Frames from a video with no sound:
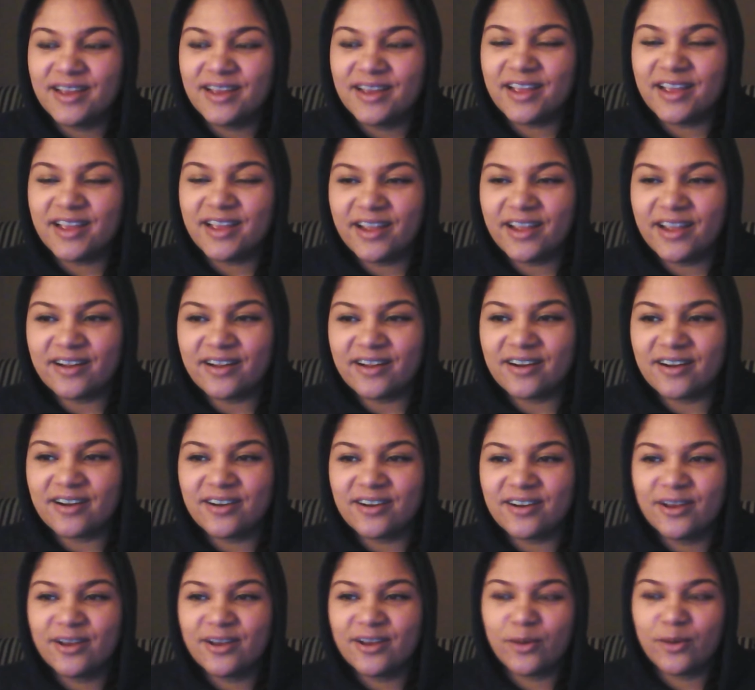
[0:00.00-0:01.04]

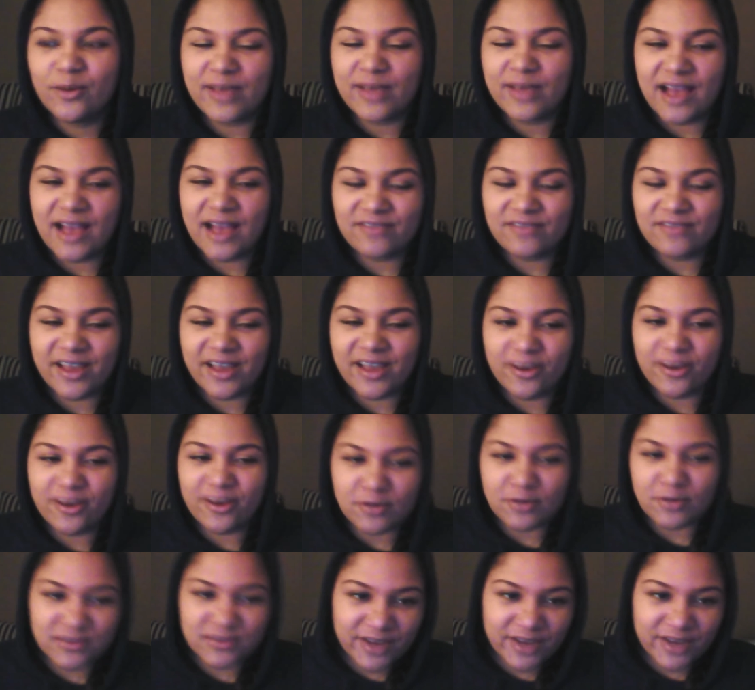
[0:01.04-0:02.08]
Here we have like
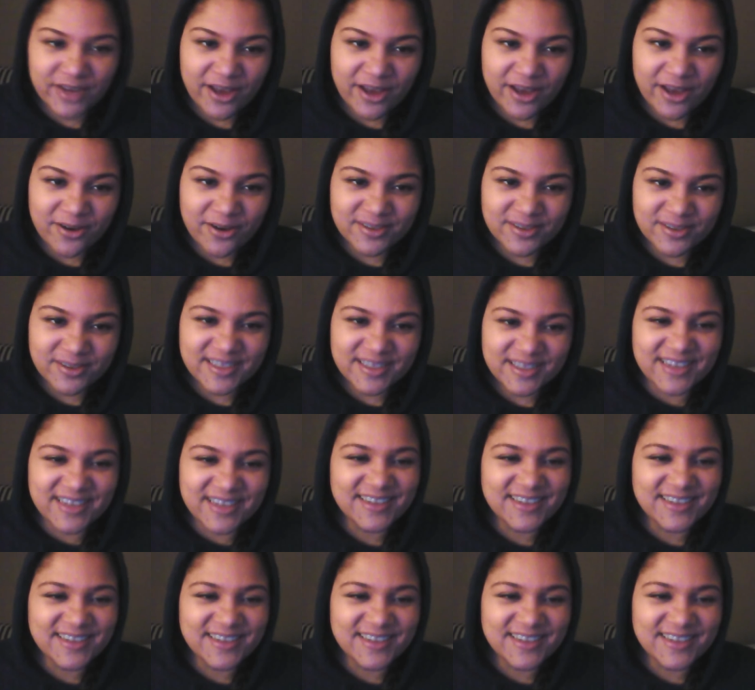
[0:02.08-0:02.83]
ghost videos,